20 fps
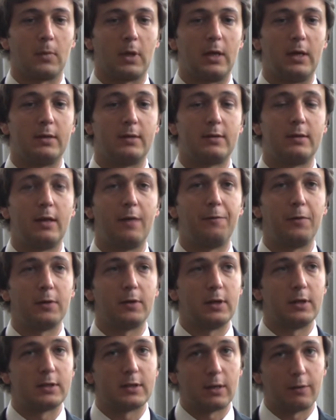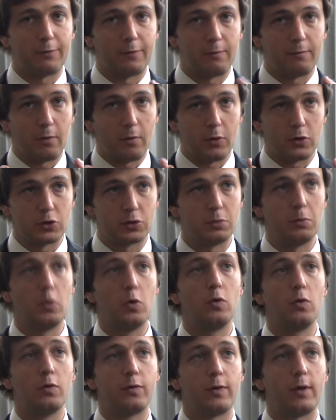it's definitely something very
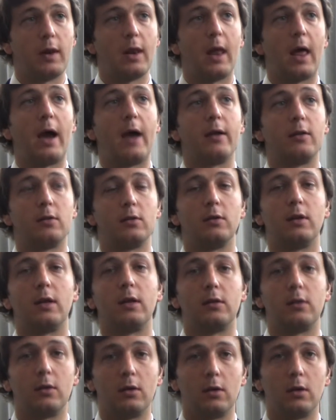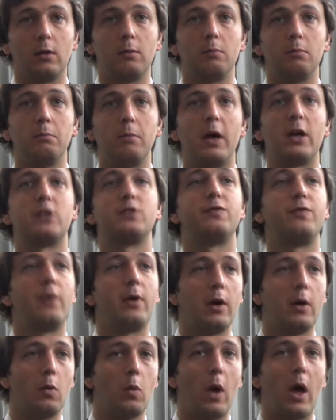smooth and light that match
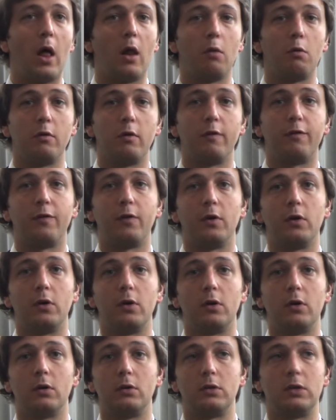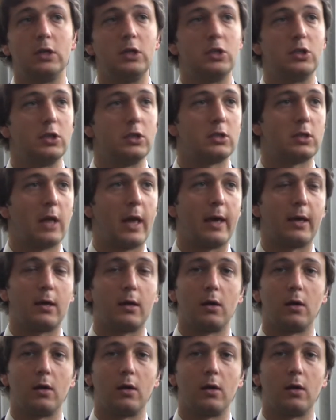very well with dishes like